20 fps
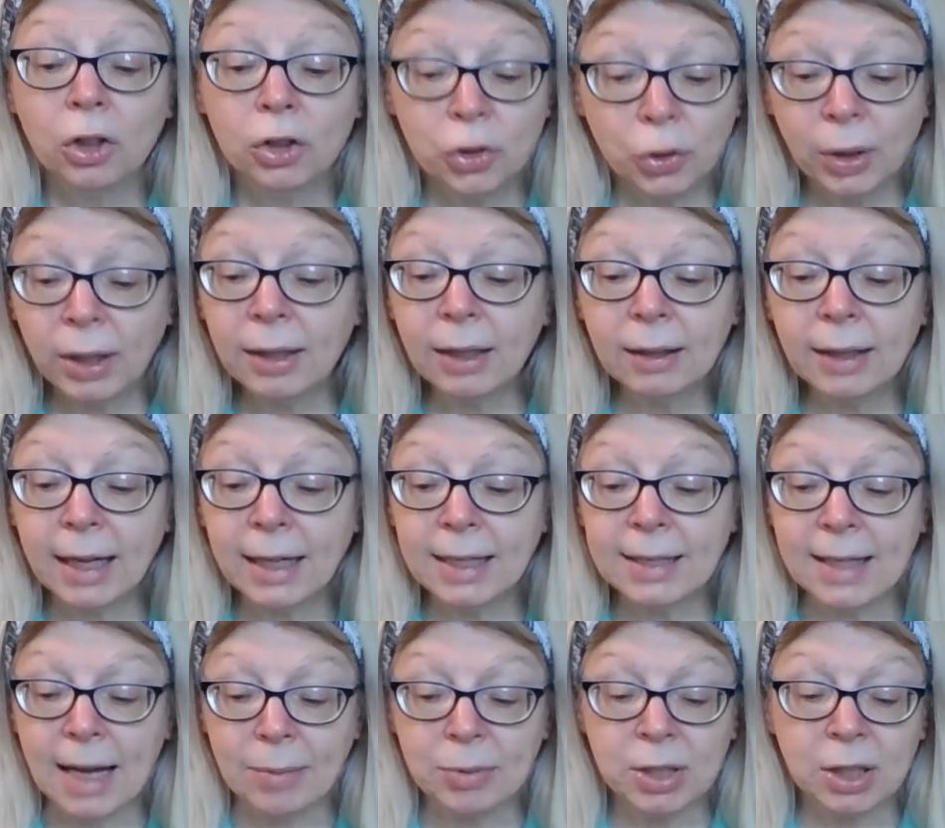During the
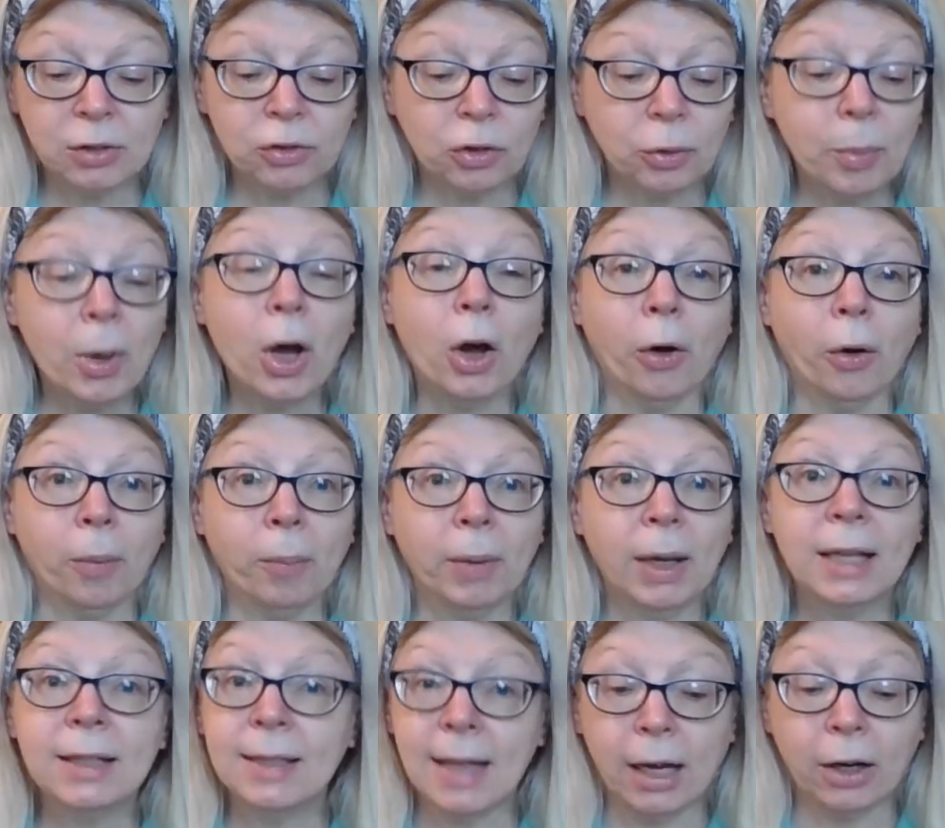lady's absence from home,
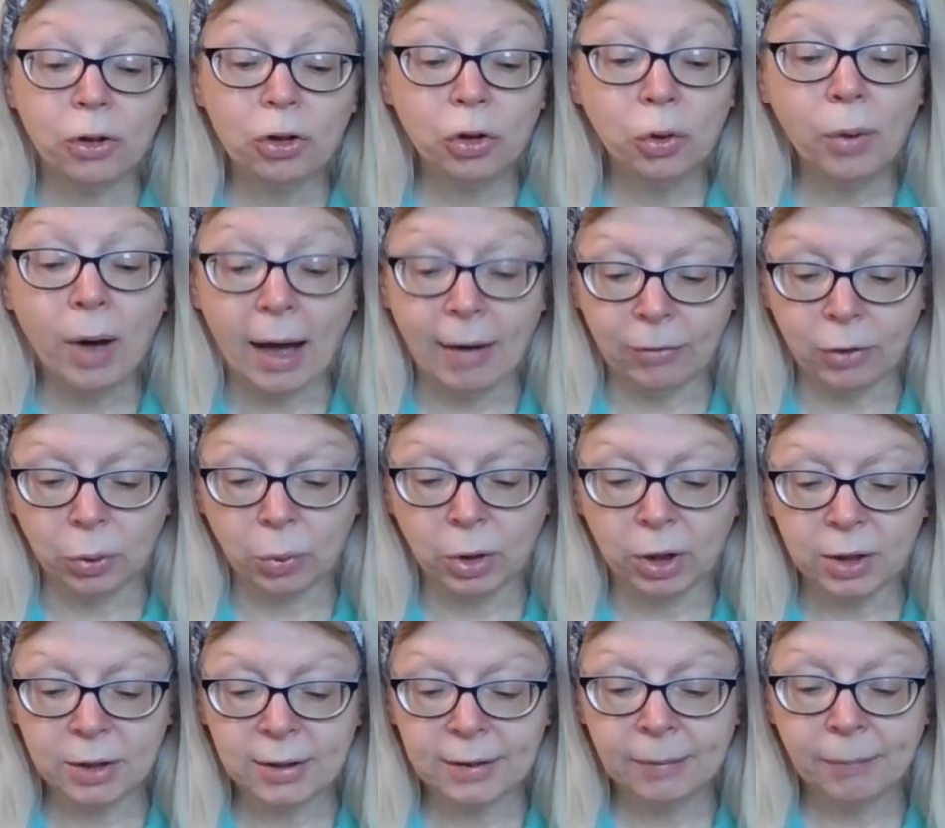a day or two
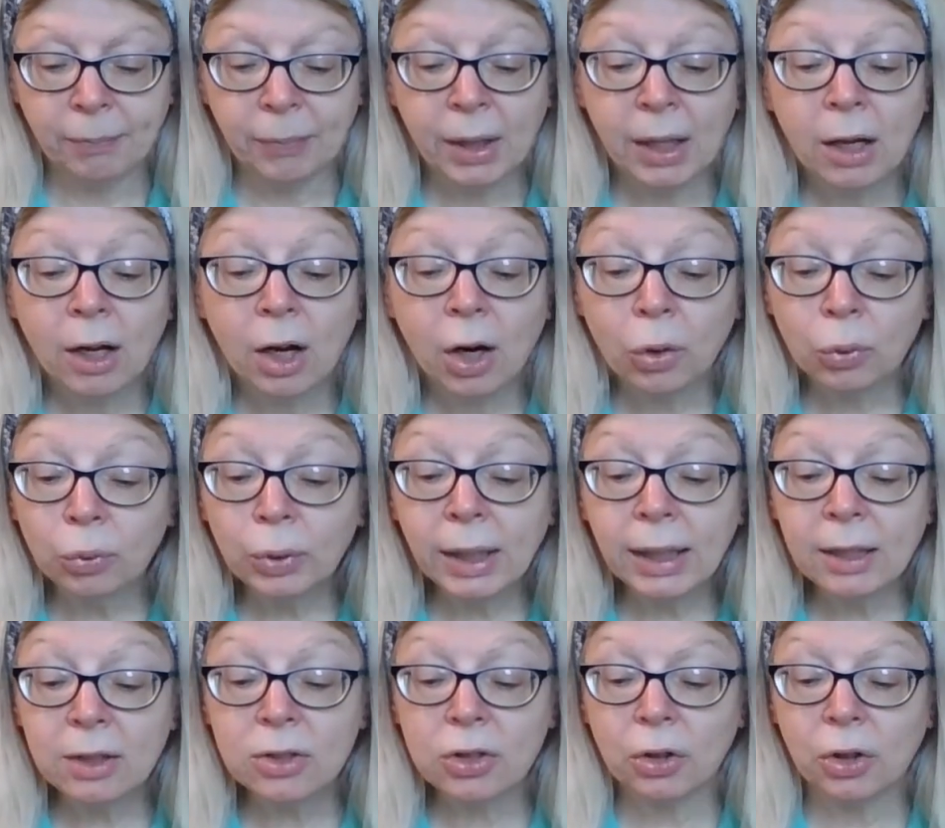afterwards, a
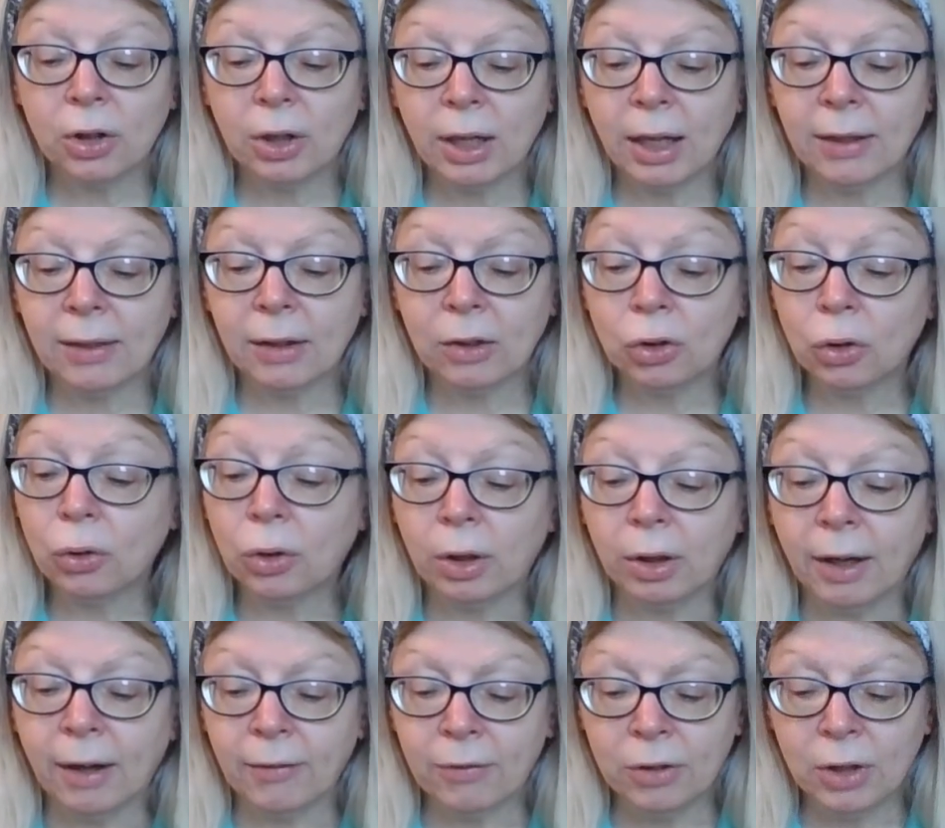ring is heard at the
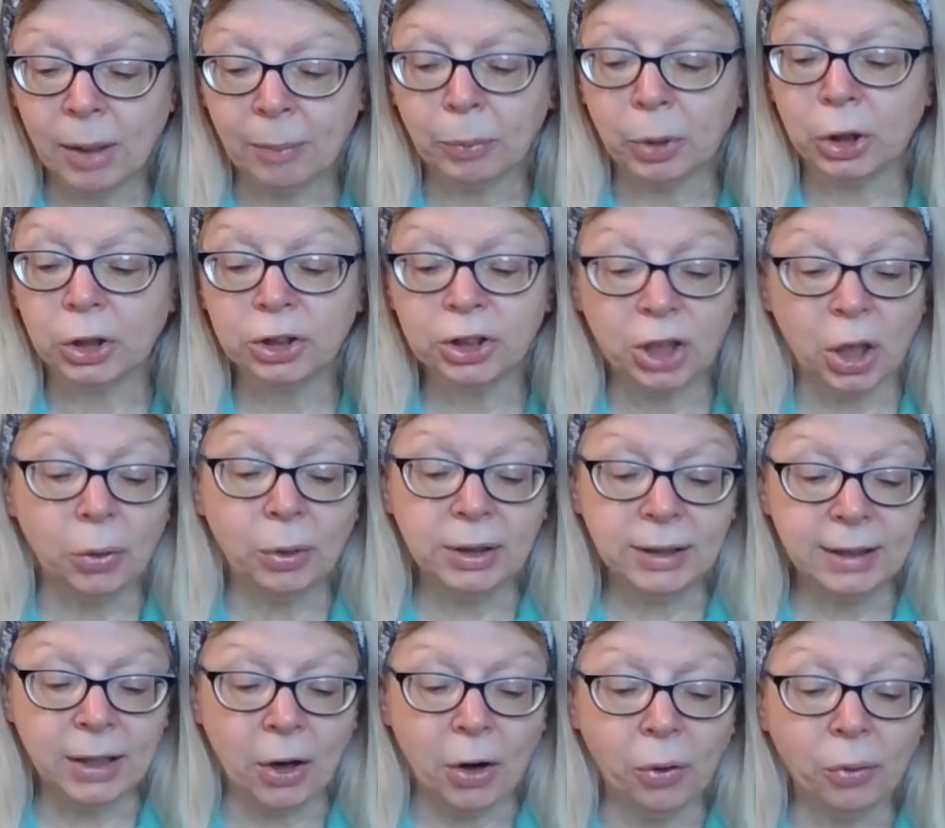door of number
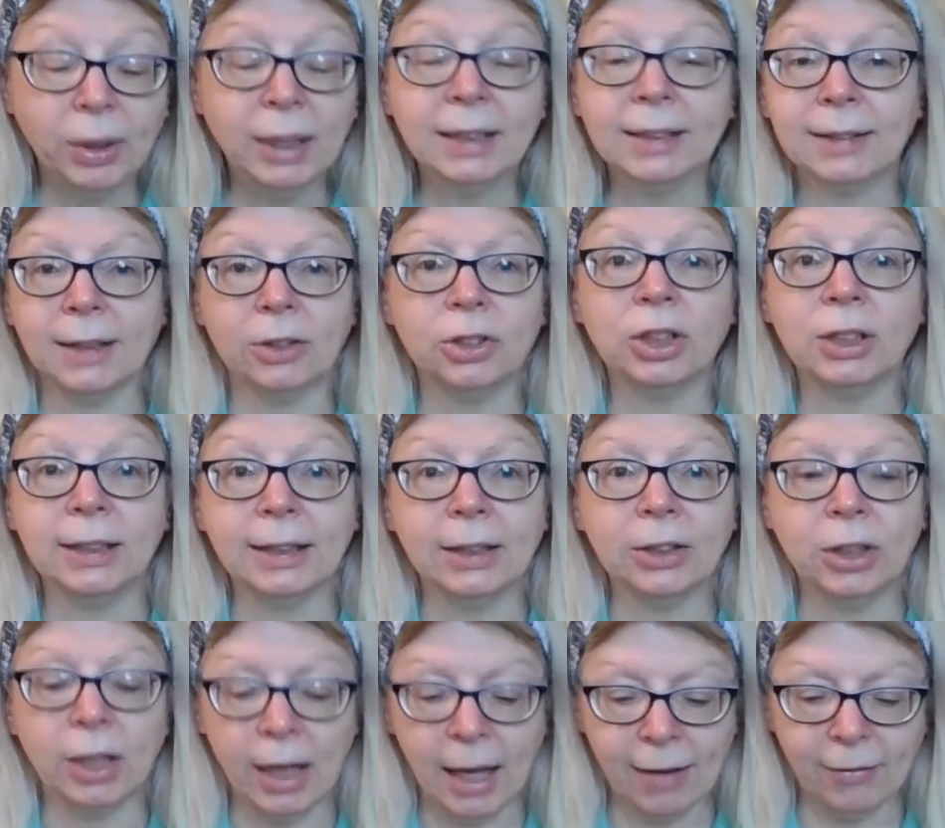so-and-so in
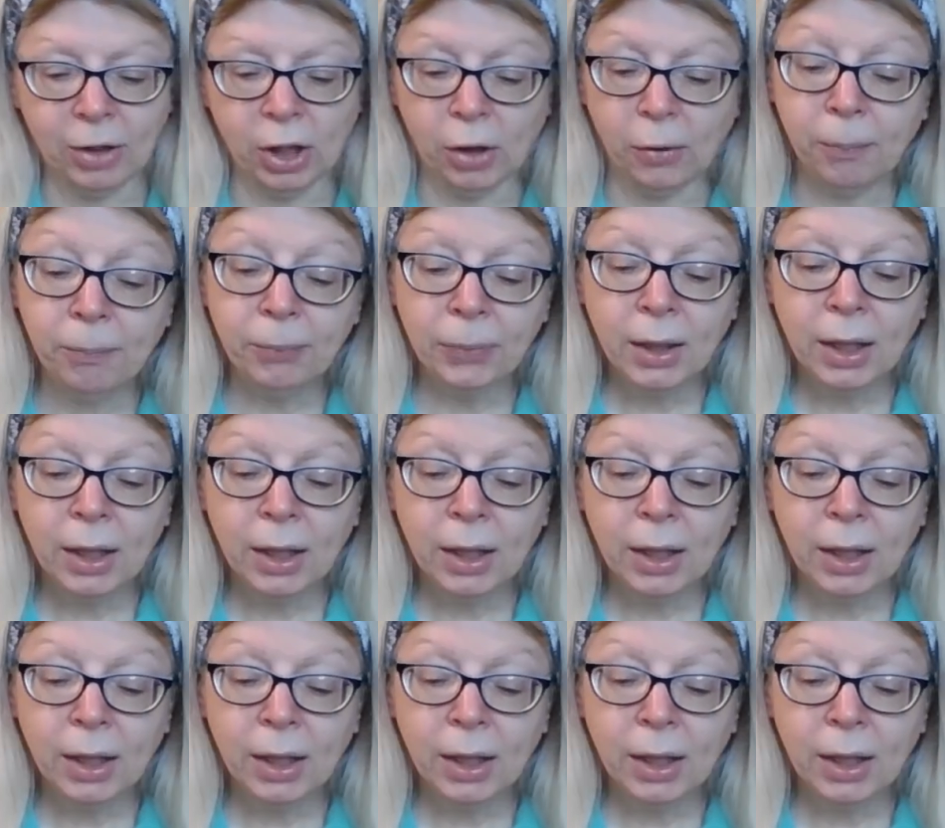such-and-such an avenue.